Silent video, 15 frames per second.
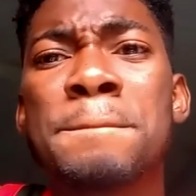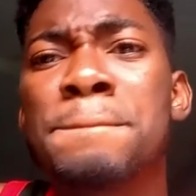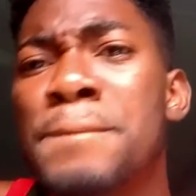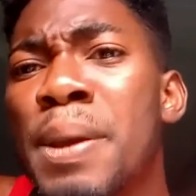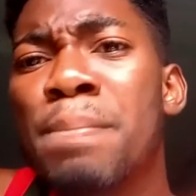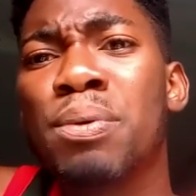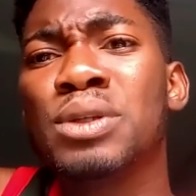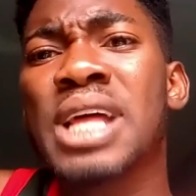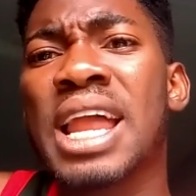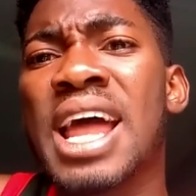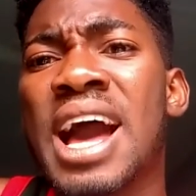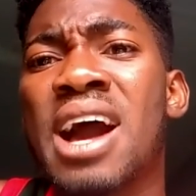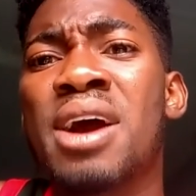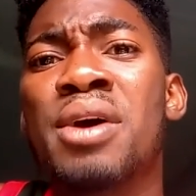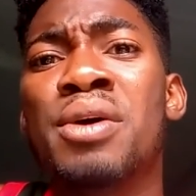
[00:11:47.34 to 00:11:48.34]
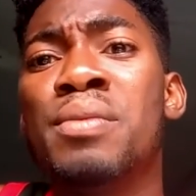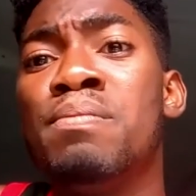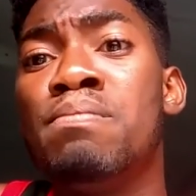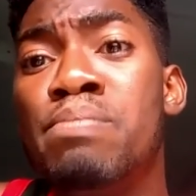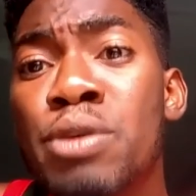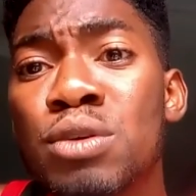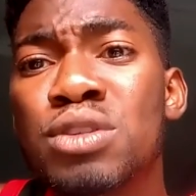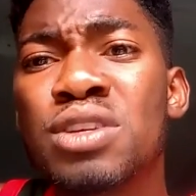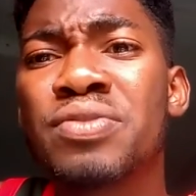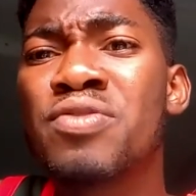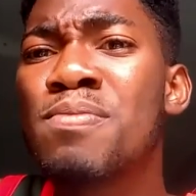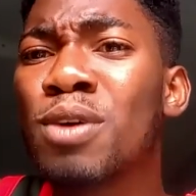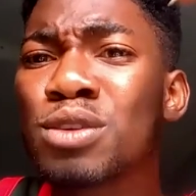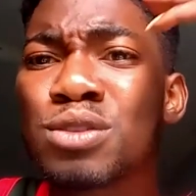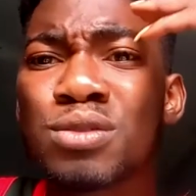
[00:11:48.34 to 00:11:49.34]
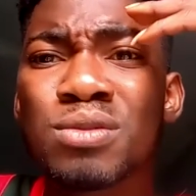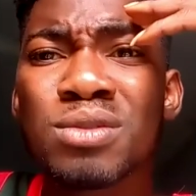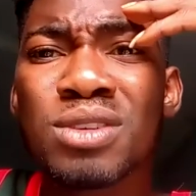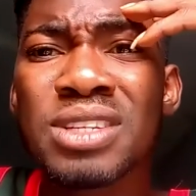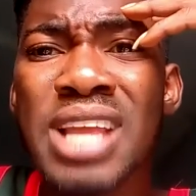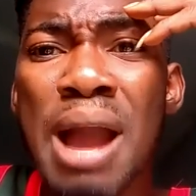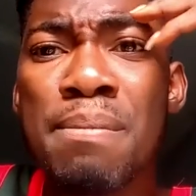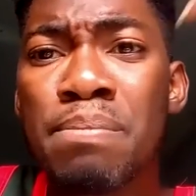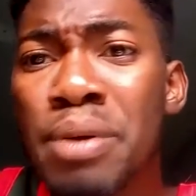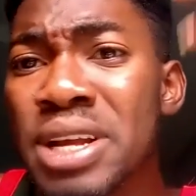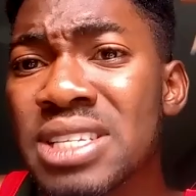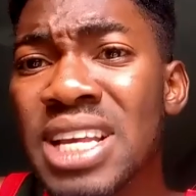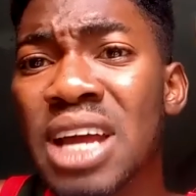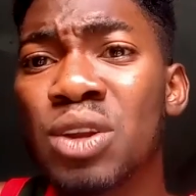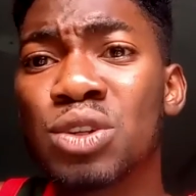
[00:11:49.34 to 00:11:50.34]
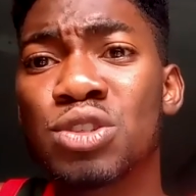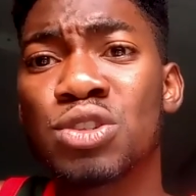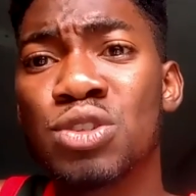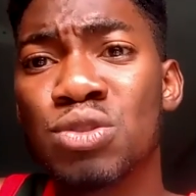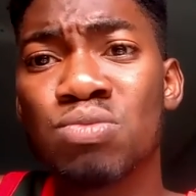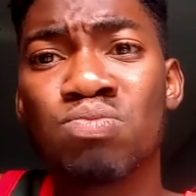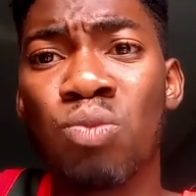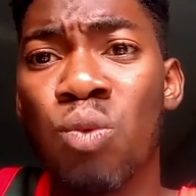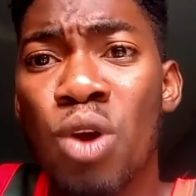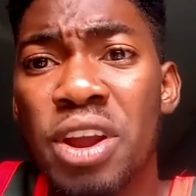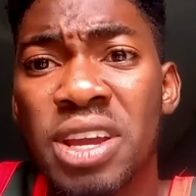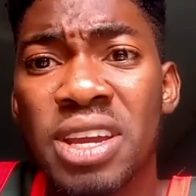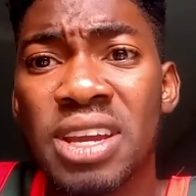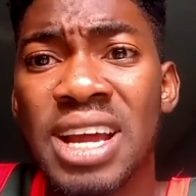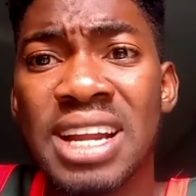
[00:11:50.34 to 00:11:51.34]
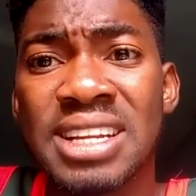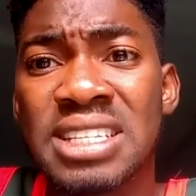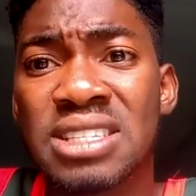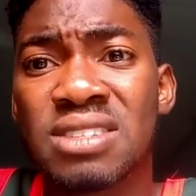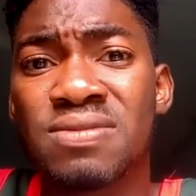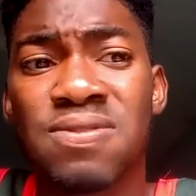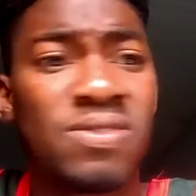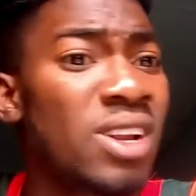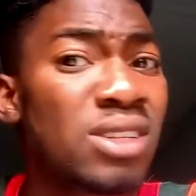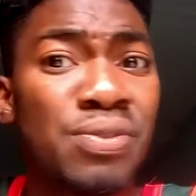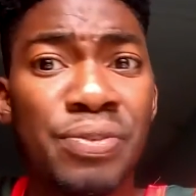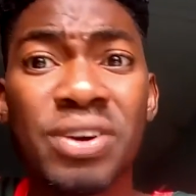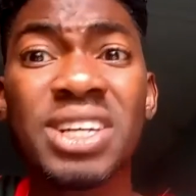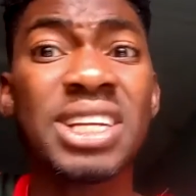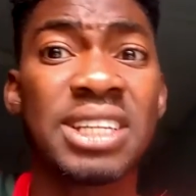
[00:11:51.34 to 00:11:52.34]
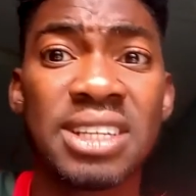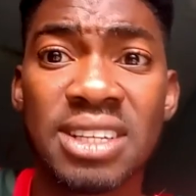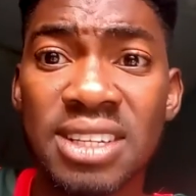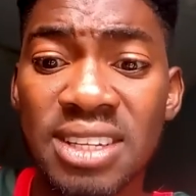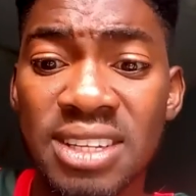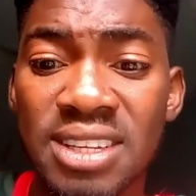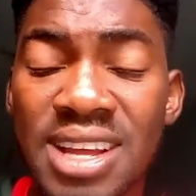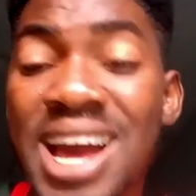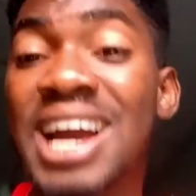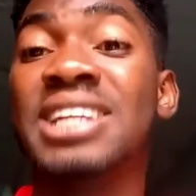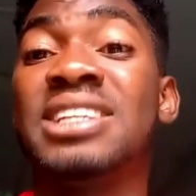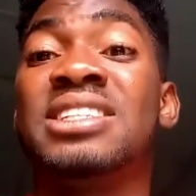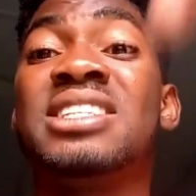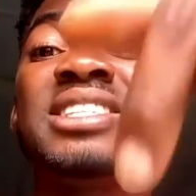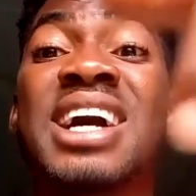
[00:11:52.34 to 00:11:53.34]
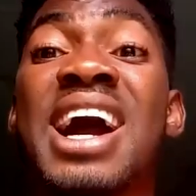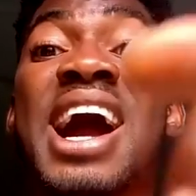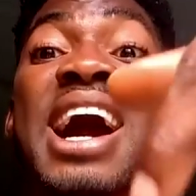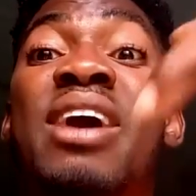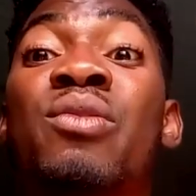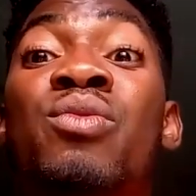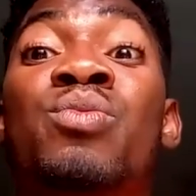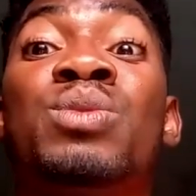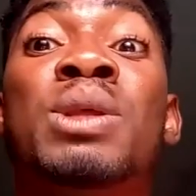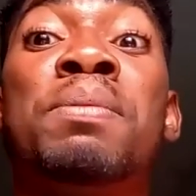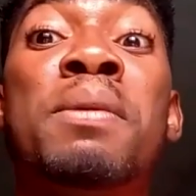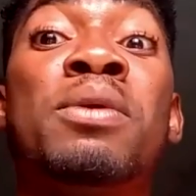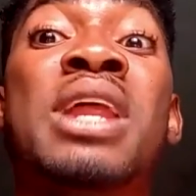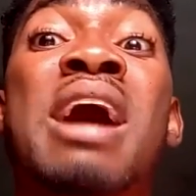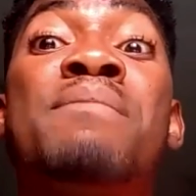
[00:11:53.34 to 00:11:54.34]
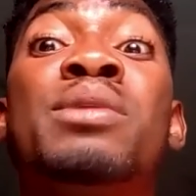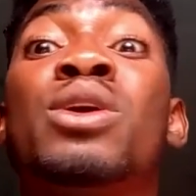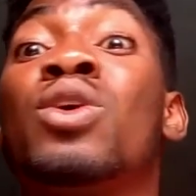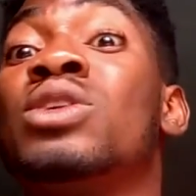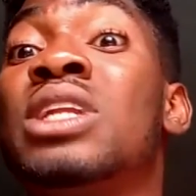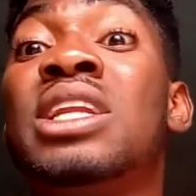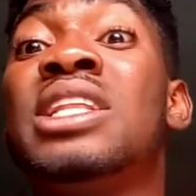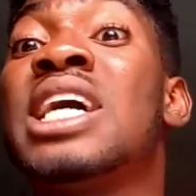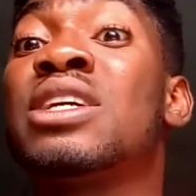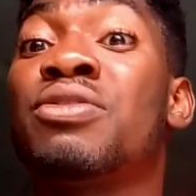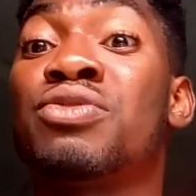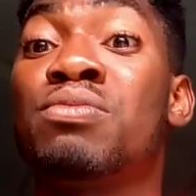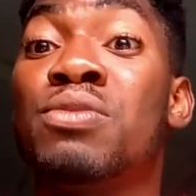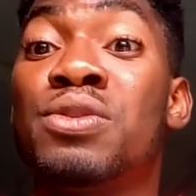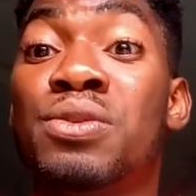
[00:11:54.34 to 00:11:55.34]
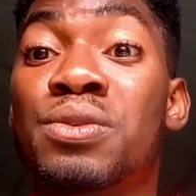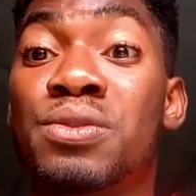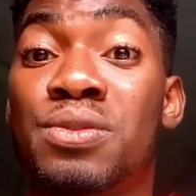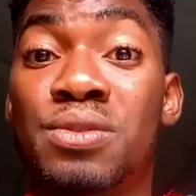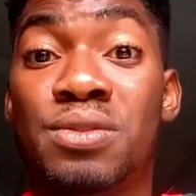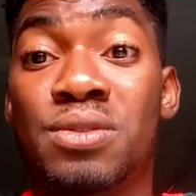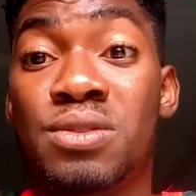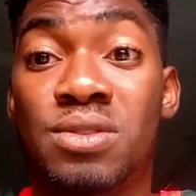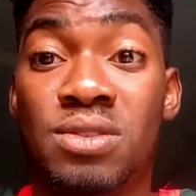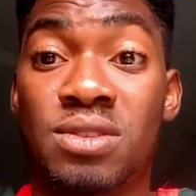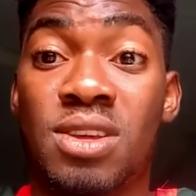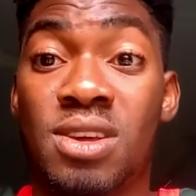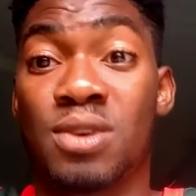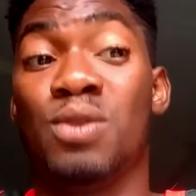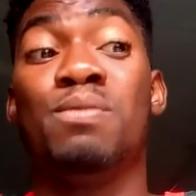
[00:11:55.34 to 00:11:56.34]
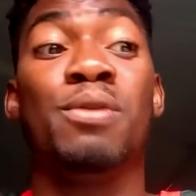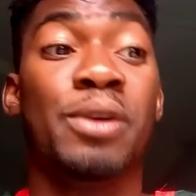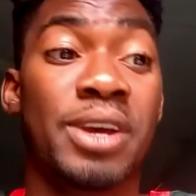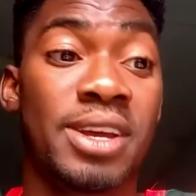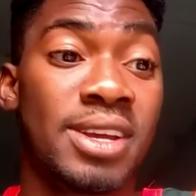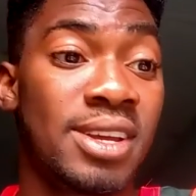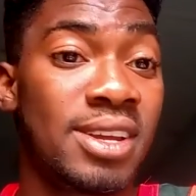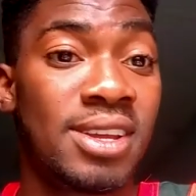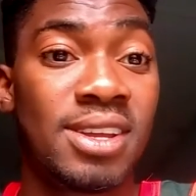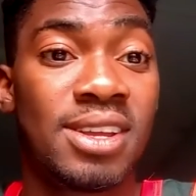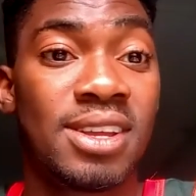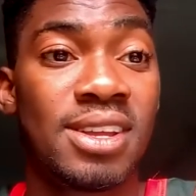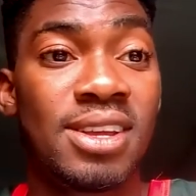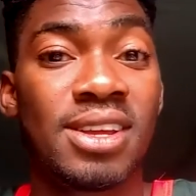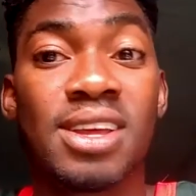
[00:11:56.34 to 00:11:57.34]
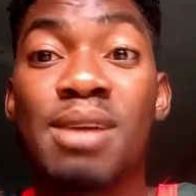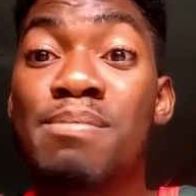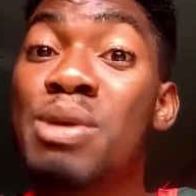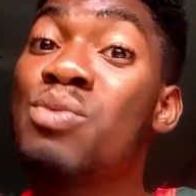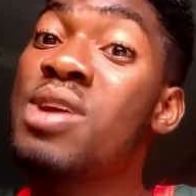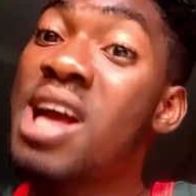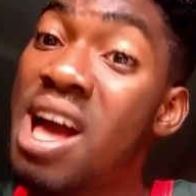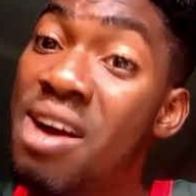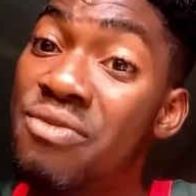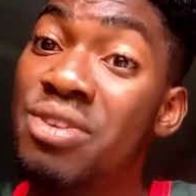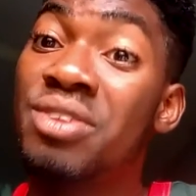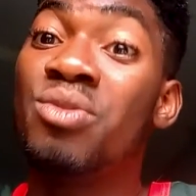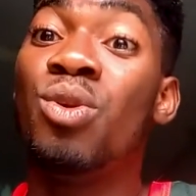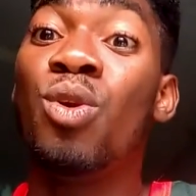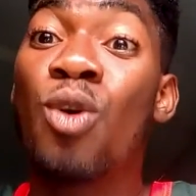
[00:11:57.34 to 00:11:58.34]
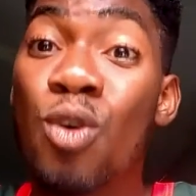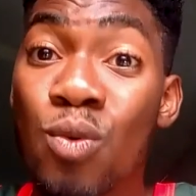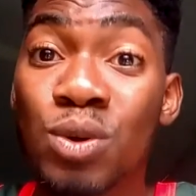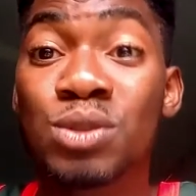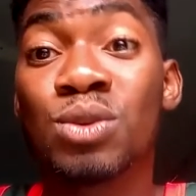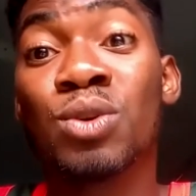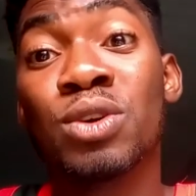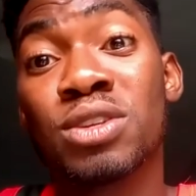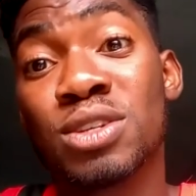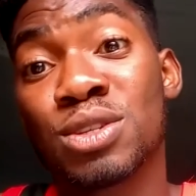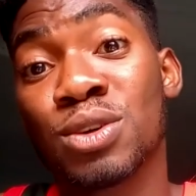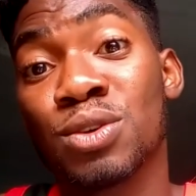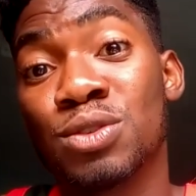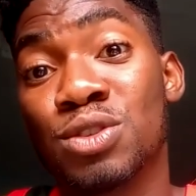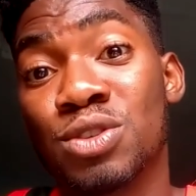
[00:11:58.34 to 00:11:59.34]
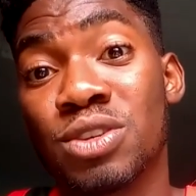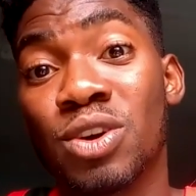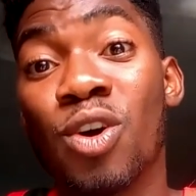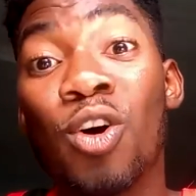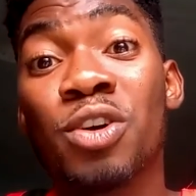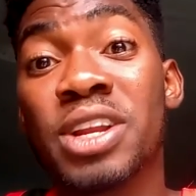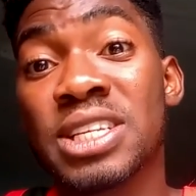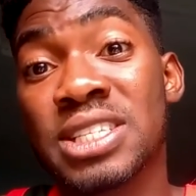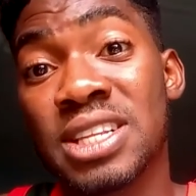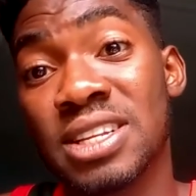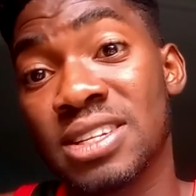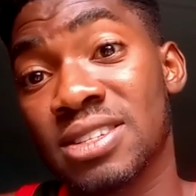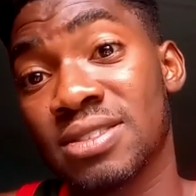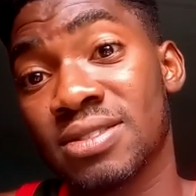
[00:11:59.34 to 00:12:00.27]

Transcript: people that are beautiful, but their brains are not working, and it's not funny. And these are the people that are being called the leaders of tomorrow. Oh boy. May we have a long way to go in this country, honestly.